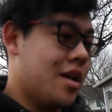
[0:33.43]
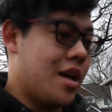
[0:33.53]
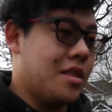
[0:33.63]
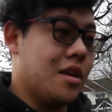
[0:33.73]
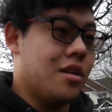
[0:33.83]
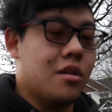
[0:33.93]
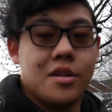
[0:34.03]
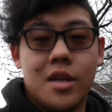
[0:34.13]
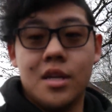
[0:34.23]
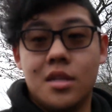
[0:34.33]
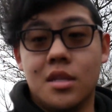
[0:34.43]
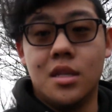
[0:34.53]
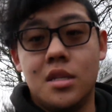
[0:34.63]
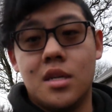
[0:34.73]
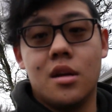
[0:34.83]
and then I'll get into
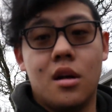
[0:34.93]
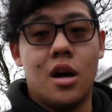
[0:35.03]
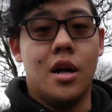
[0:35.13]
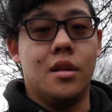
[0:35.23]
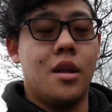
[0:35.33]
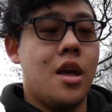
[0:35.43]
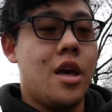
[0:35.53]
detail on